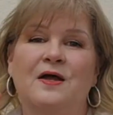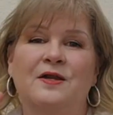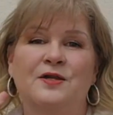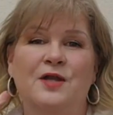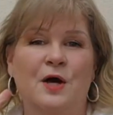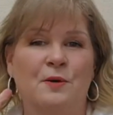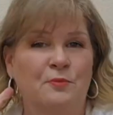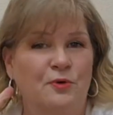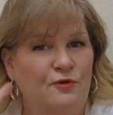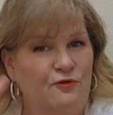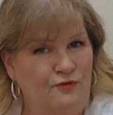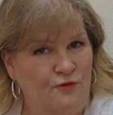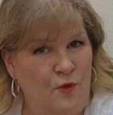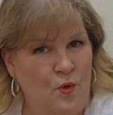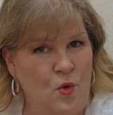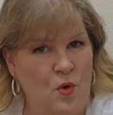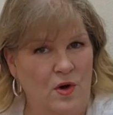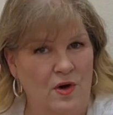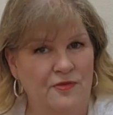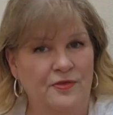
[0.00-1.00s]
Number
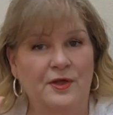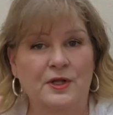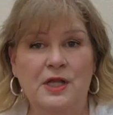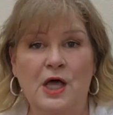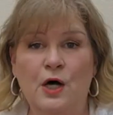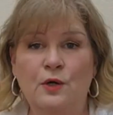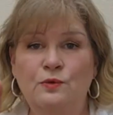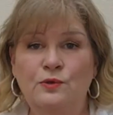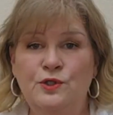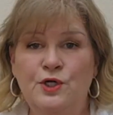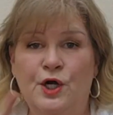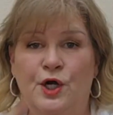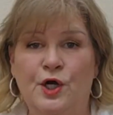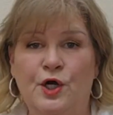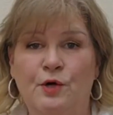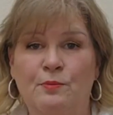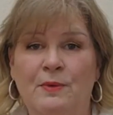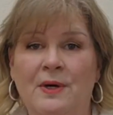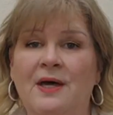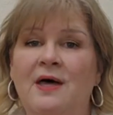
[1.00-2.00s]
four, the loan
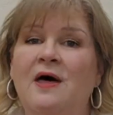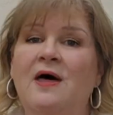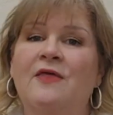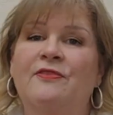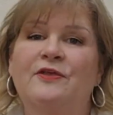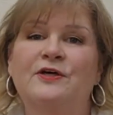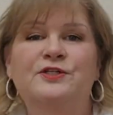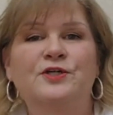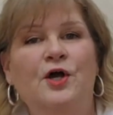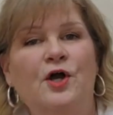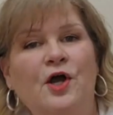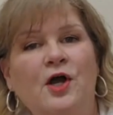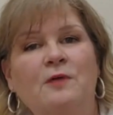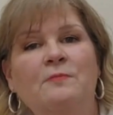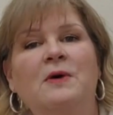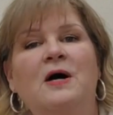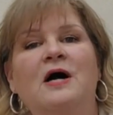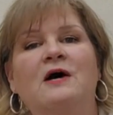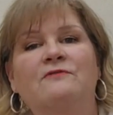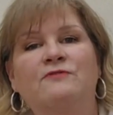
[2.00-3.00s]
term. The
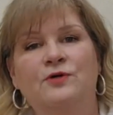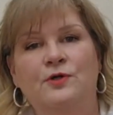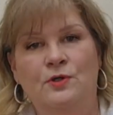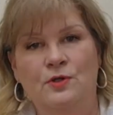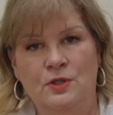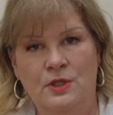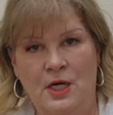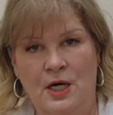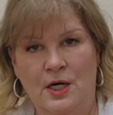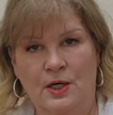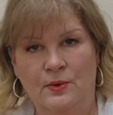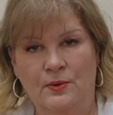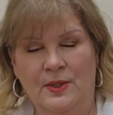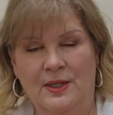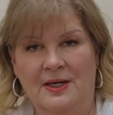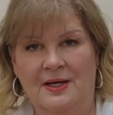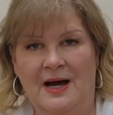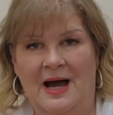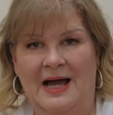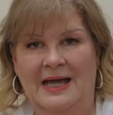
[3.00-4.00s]
term of your
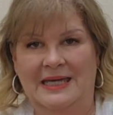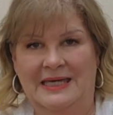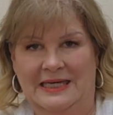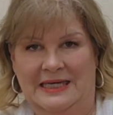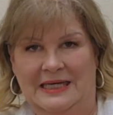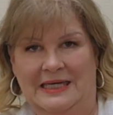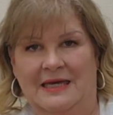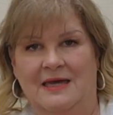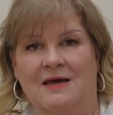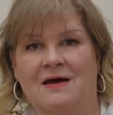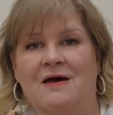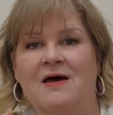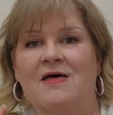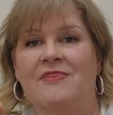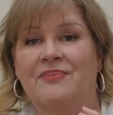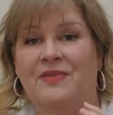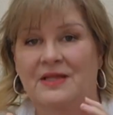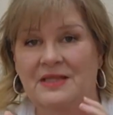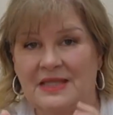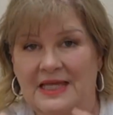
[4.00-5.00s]
loan, i.e.
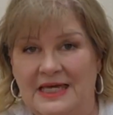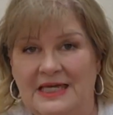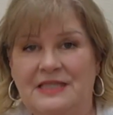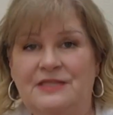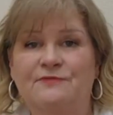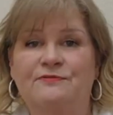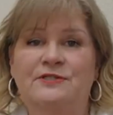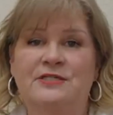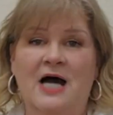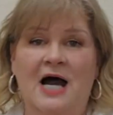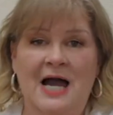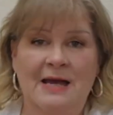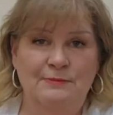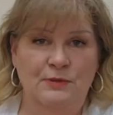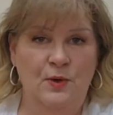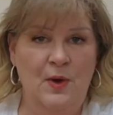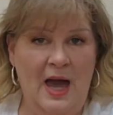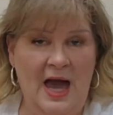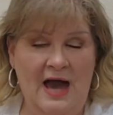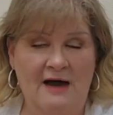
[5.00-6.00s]
the length of time
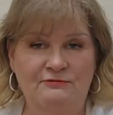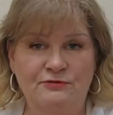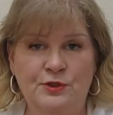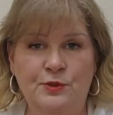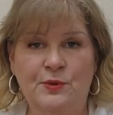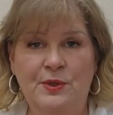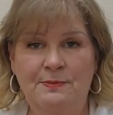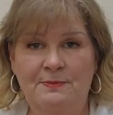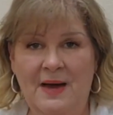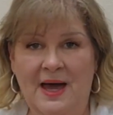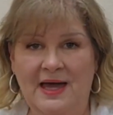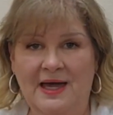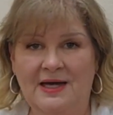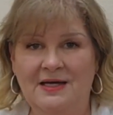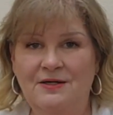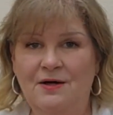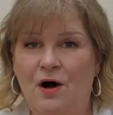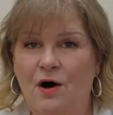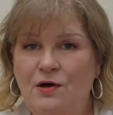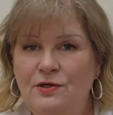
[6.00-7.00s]
you have to repay
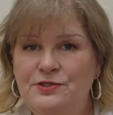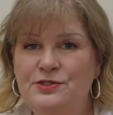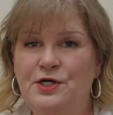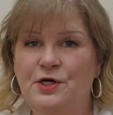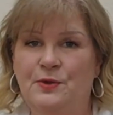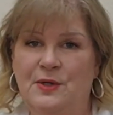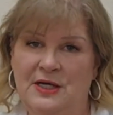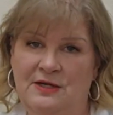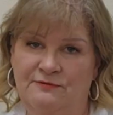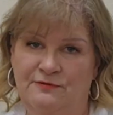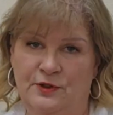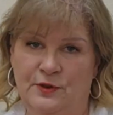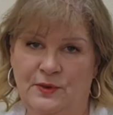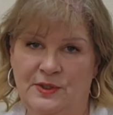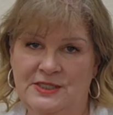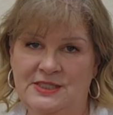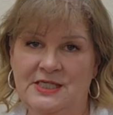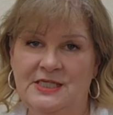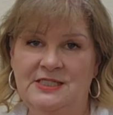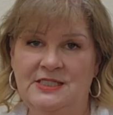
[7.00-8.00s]
it, also
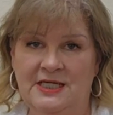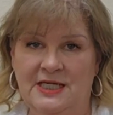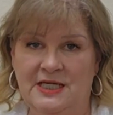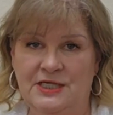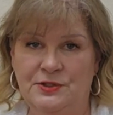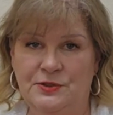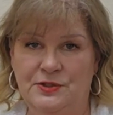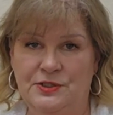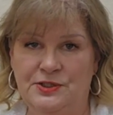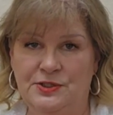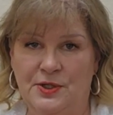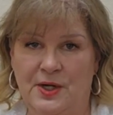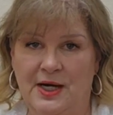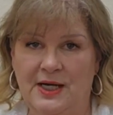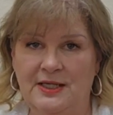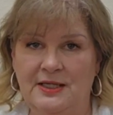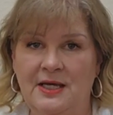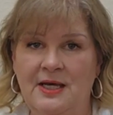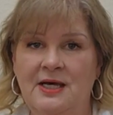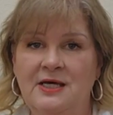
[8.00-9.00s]
influences the interest
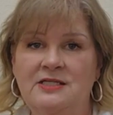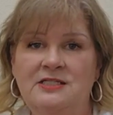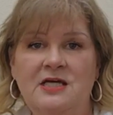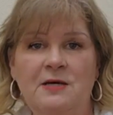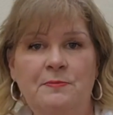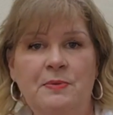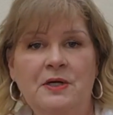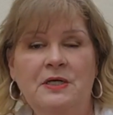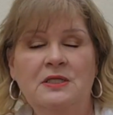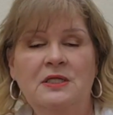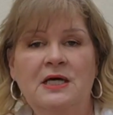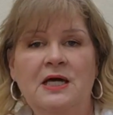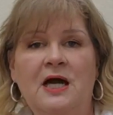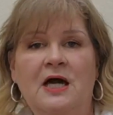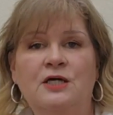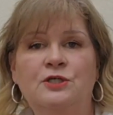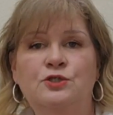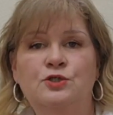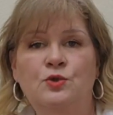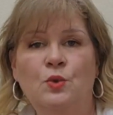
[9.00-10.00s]
rate. Typically,
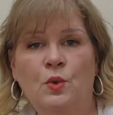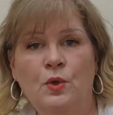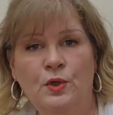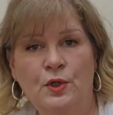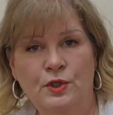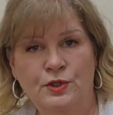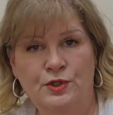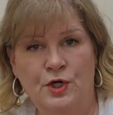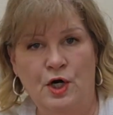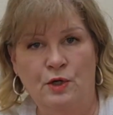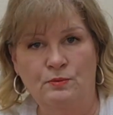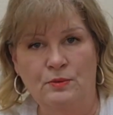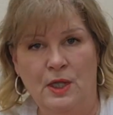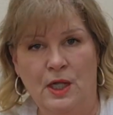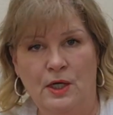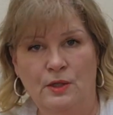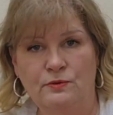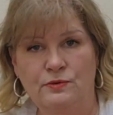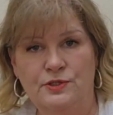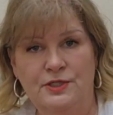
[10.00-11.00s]
a shorter term
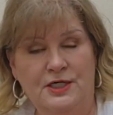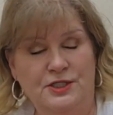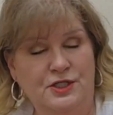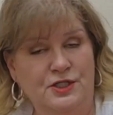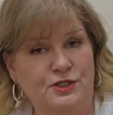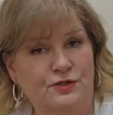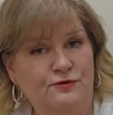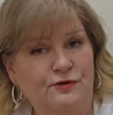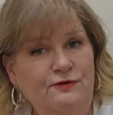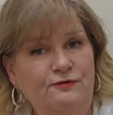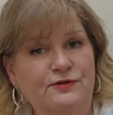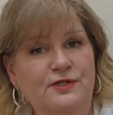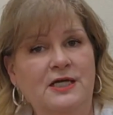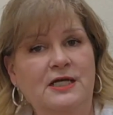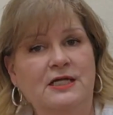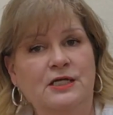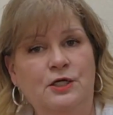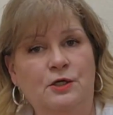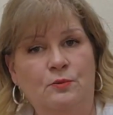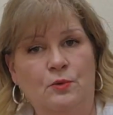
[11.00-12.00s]
loan, such as
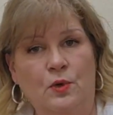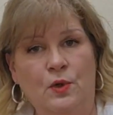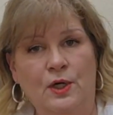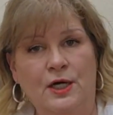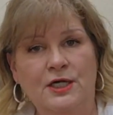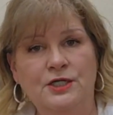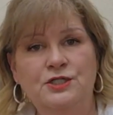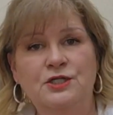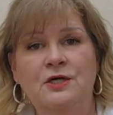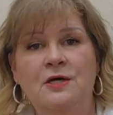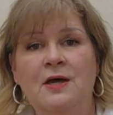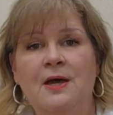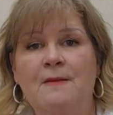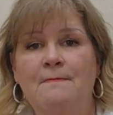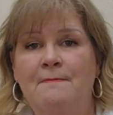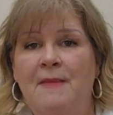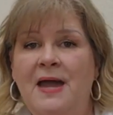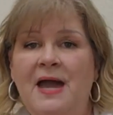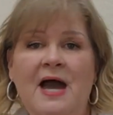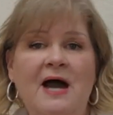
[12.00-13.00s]
15-year mortgage,
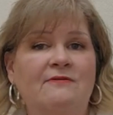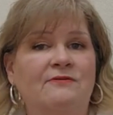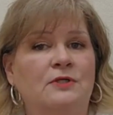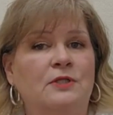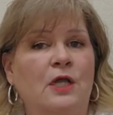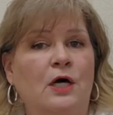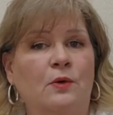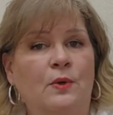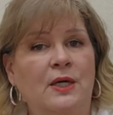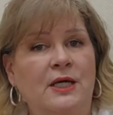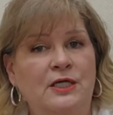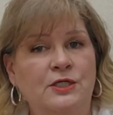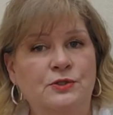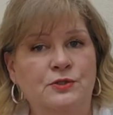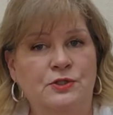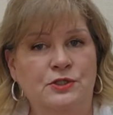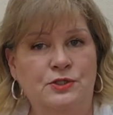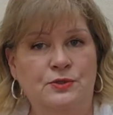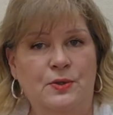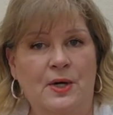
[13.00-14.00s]
may have a lower
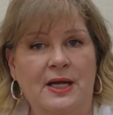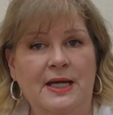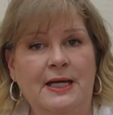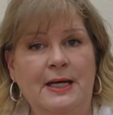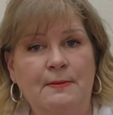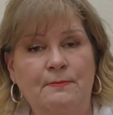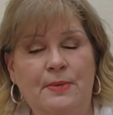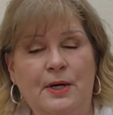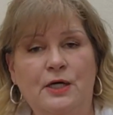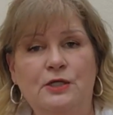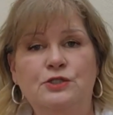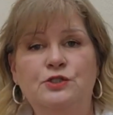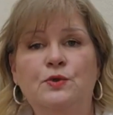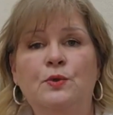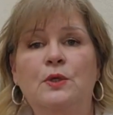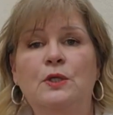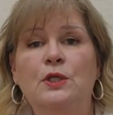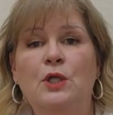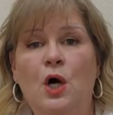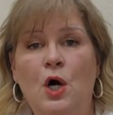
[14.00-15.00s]
interest rate compared
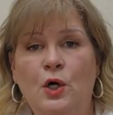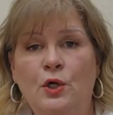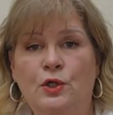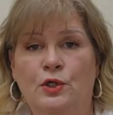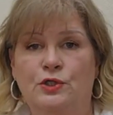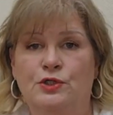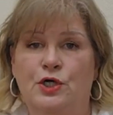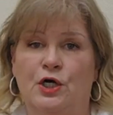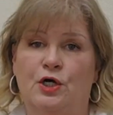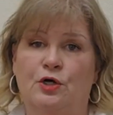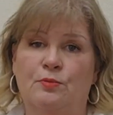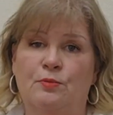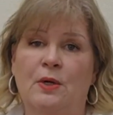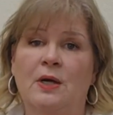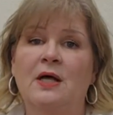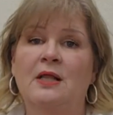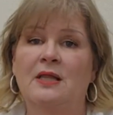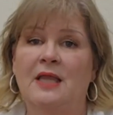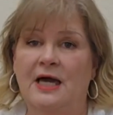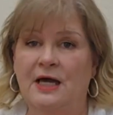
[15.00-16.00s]
to a longer term,
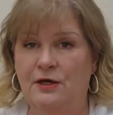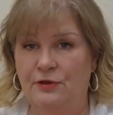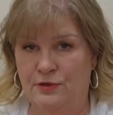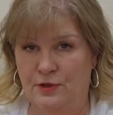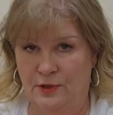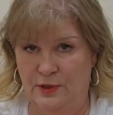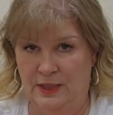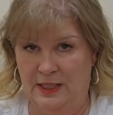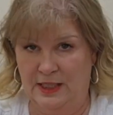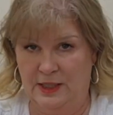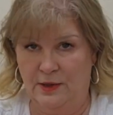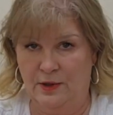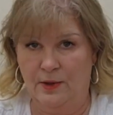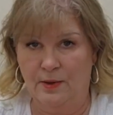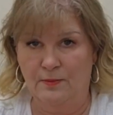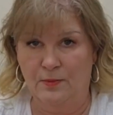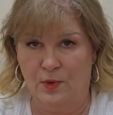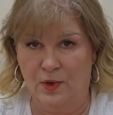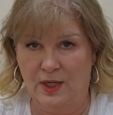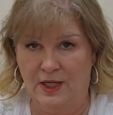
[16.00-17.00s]
like 30-year
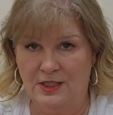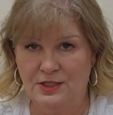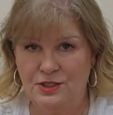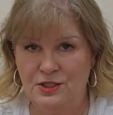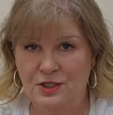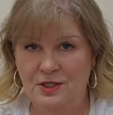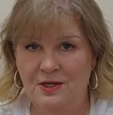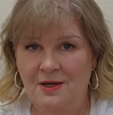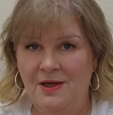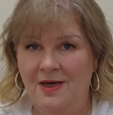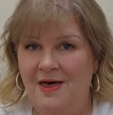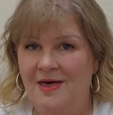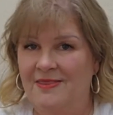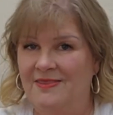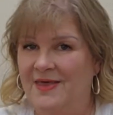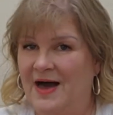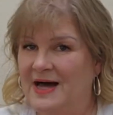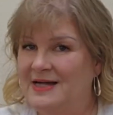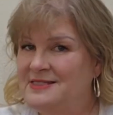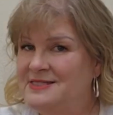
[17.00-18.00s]
mortgage.
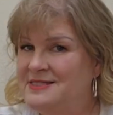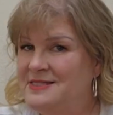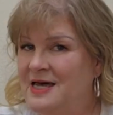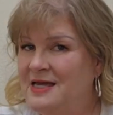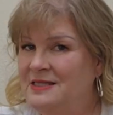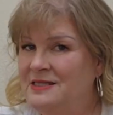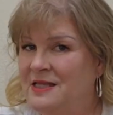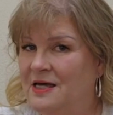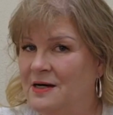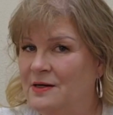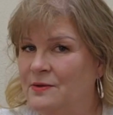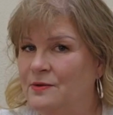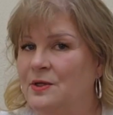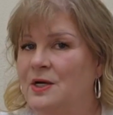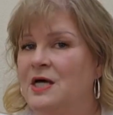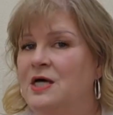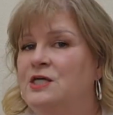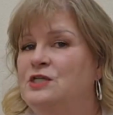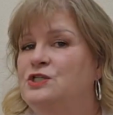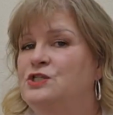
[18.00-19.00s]
That said, though,
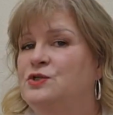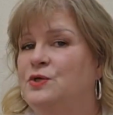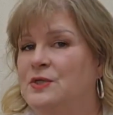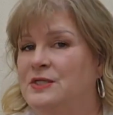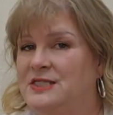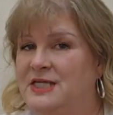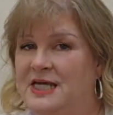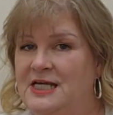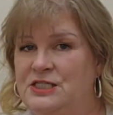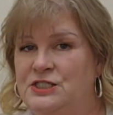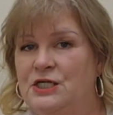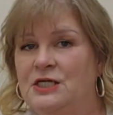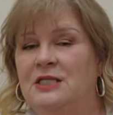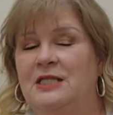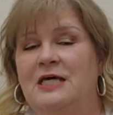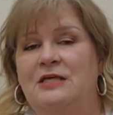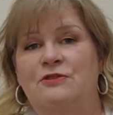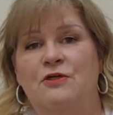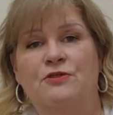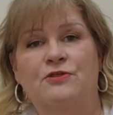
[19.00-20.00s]

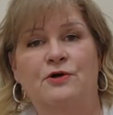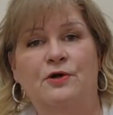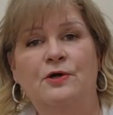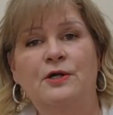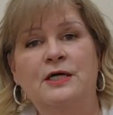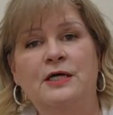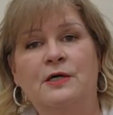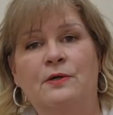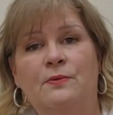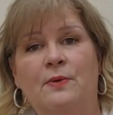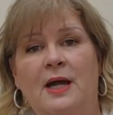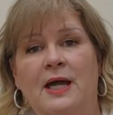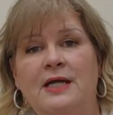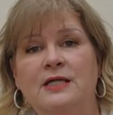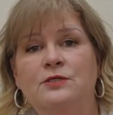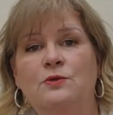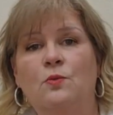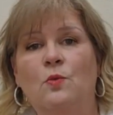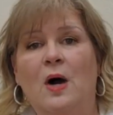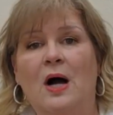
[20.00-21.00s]
strategically, the 30-year
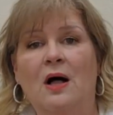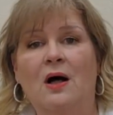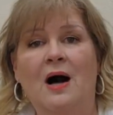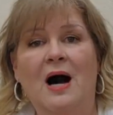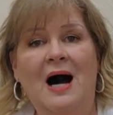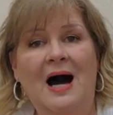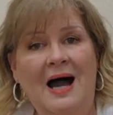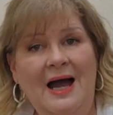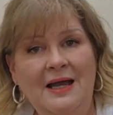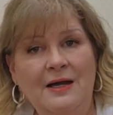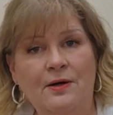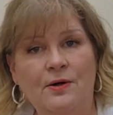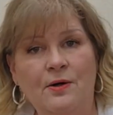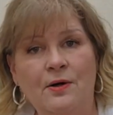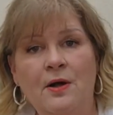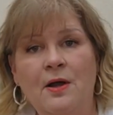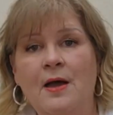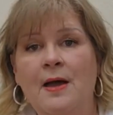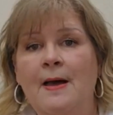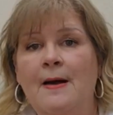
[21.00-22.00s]
rate, while higher,